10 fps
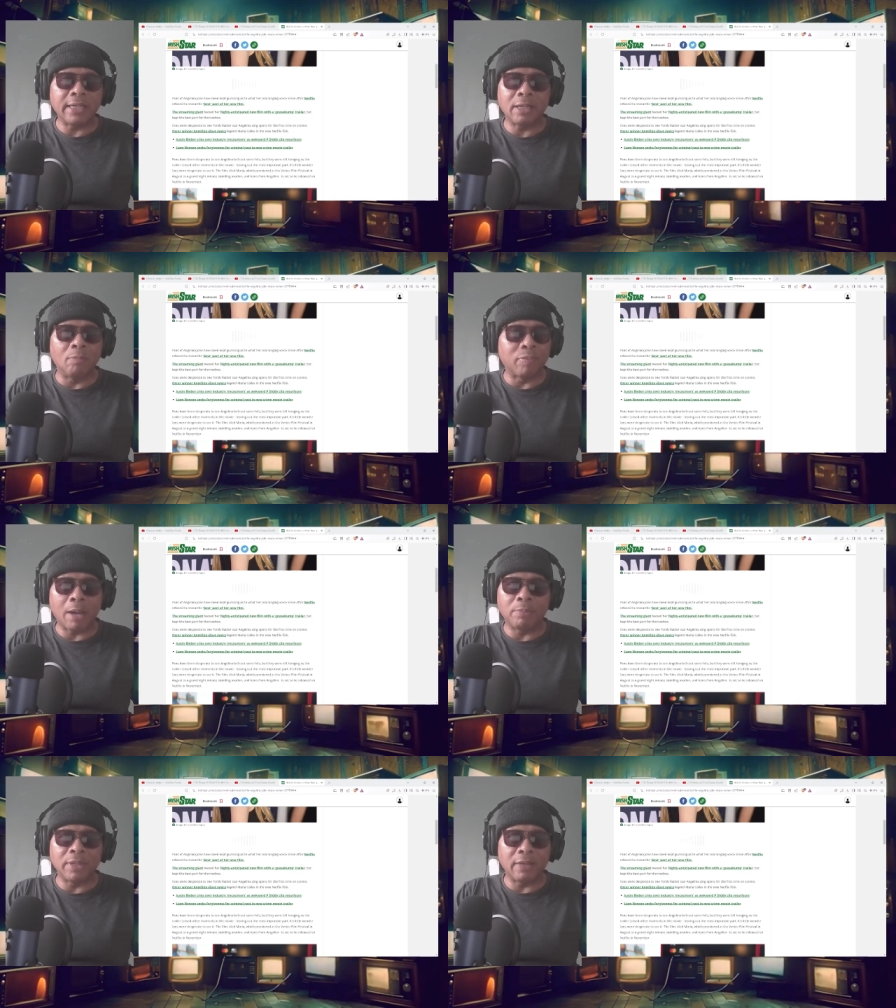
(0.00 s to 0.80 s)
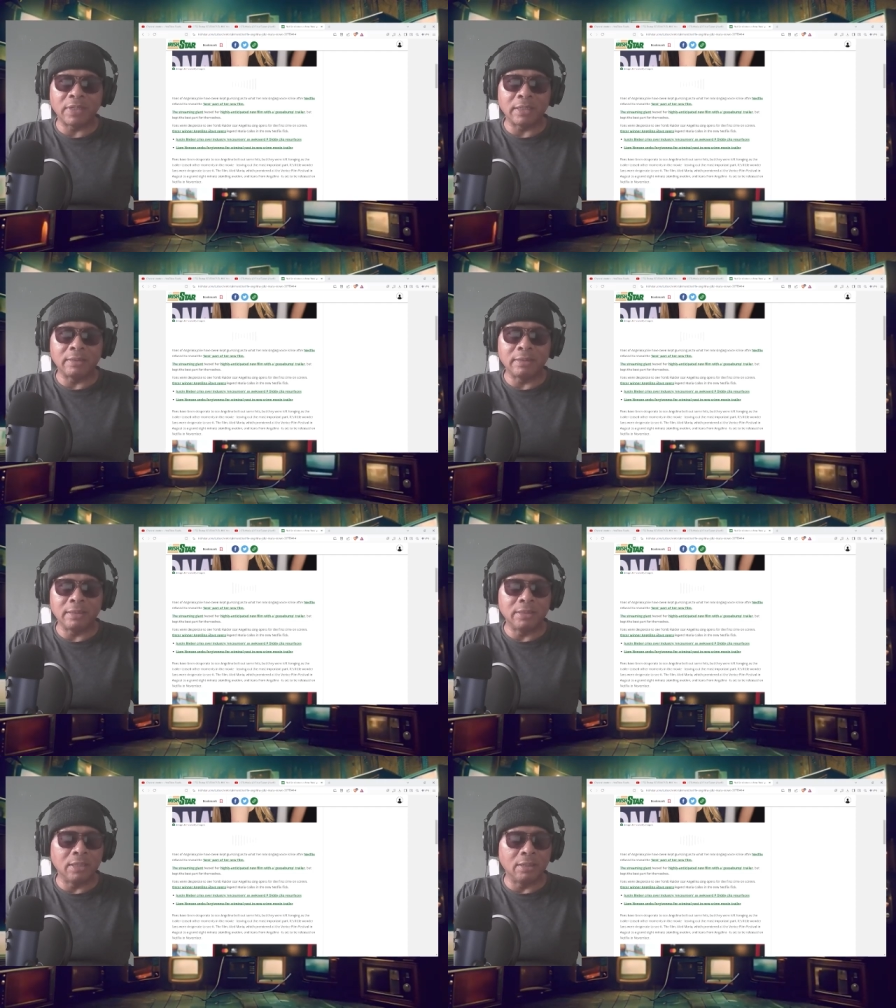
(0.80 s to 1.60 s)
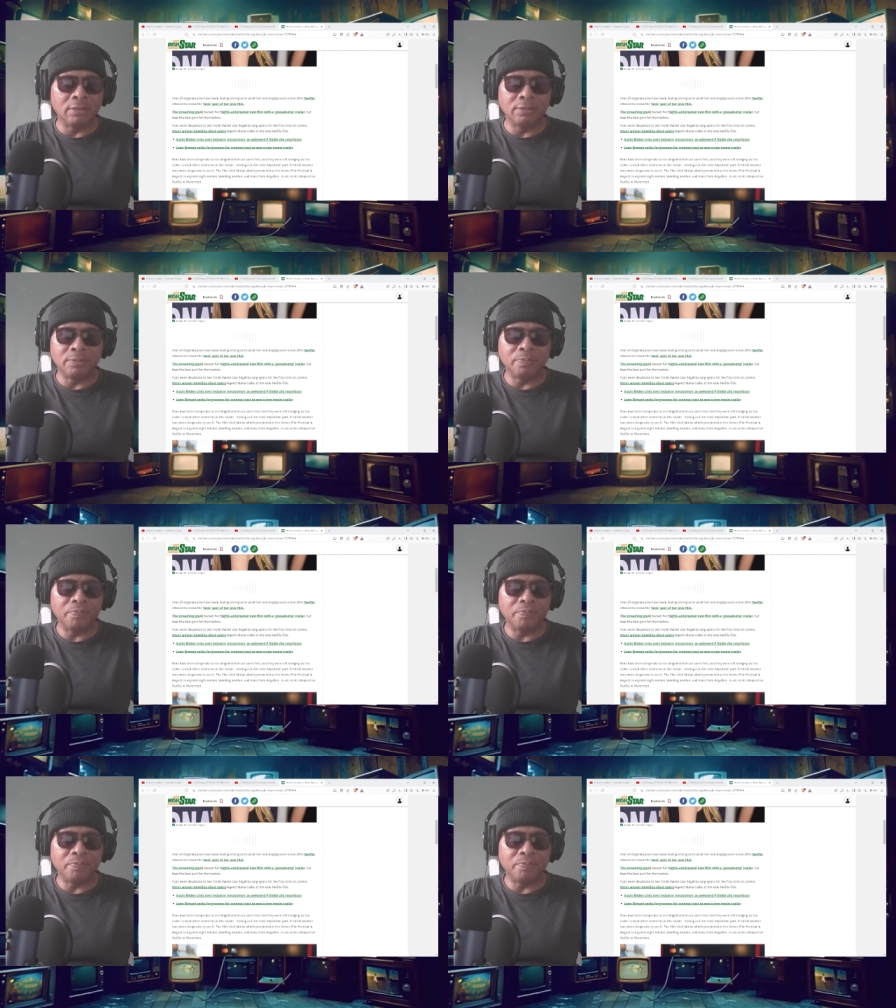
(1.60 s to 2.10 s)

they can probably have to, you know,